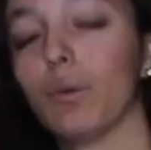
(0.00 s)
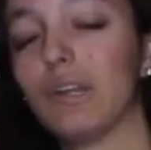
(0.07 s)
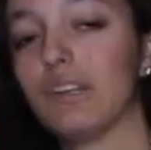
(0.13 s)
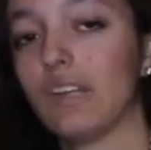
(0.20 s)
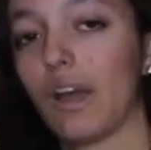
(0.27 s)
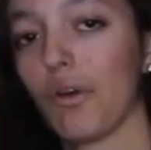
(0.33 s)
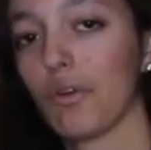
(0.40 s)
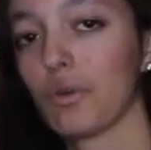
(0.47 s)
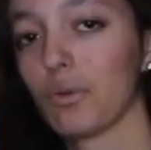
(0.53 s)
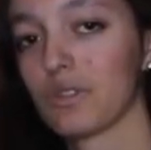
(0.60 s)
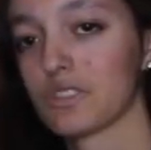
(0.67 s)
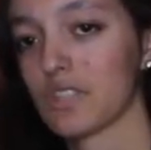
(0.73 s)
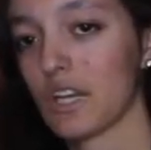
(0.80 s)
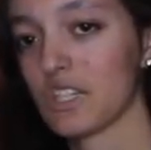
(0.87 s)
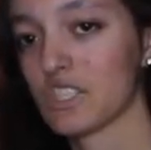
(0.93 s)
went down to a
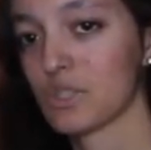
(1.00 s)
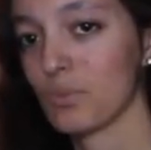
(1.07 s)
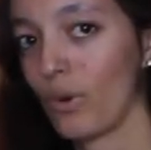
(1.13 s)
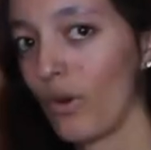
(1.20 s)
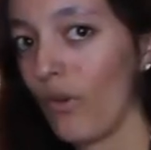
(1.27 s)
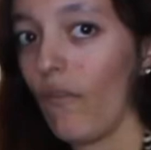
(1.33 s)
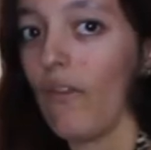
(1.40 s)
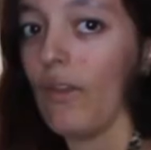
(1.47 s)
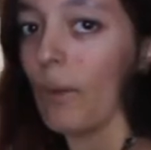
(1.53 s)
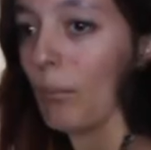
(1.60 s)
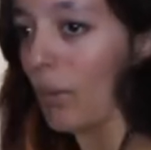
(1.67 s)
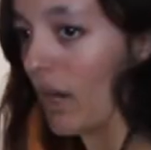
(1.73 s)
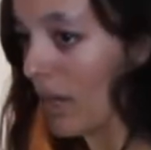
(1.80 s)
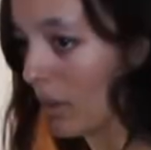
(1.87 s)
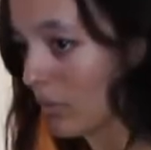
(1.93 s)
size small and the
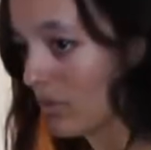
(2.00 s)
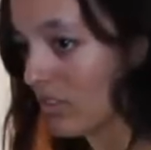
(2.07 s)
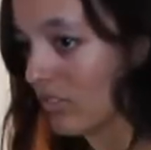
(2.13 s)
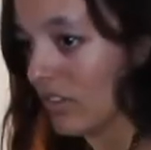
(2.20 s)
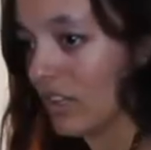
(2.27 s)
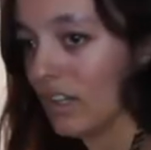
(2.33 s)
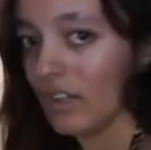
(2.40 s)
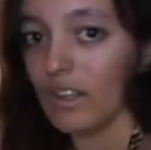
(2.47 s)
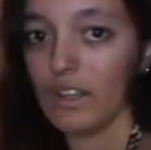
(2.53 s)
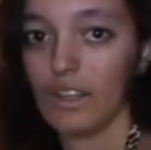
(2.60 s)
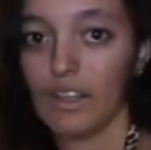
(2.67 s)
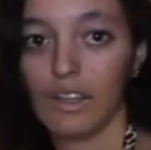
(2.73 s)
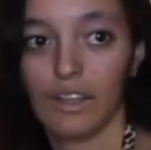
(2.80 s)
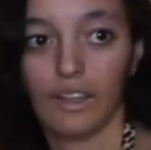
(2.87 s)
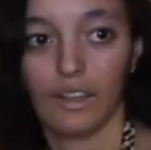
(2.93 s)
bottoms fit,
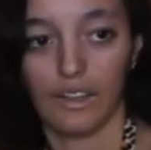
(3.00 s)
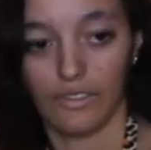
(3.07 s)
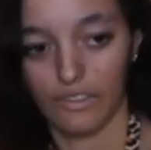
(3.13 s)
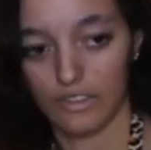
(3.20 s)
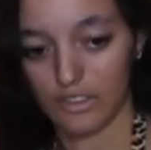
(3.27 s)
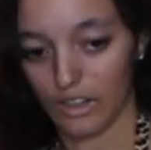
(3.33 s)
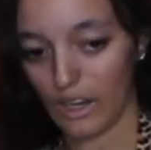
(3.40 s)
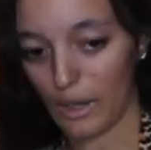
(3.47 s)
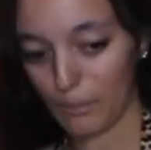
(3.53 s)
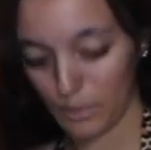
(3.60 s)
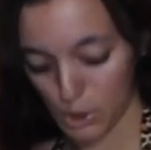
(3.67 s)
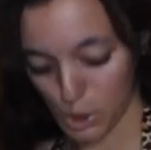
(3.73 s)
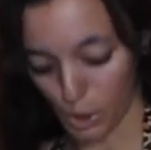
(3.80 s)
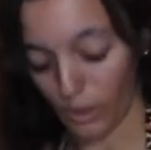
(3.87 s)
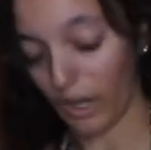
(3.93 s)
the top
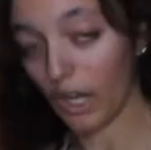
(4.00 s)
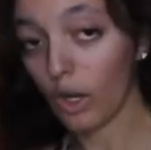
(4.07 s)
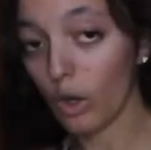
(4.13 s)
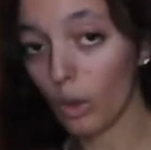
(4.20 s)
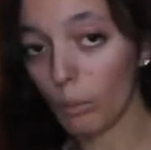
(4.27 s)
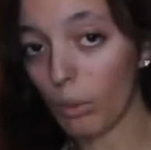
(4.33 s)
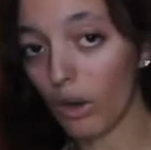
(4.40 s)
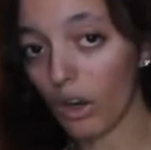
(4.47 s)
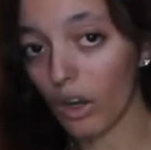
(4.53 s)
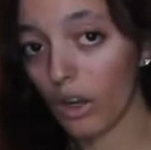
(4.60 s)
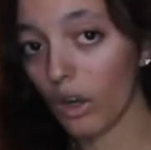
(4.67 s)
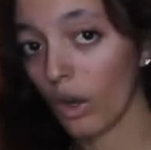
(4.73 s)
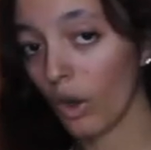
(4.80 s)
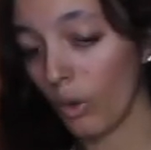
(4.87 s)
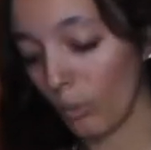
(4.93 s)
triangle
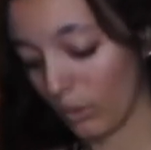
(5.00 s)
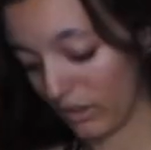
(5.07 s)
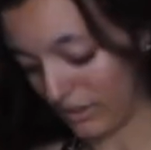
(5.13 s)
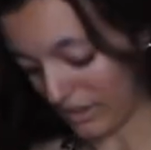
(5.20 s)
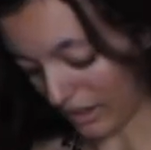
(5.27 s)
part would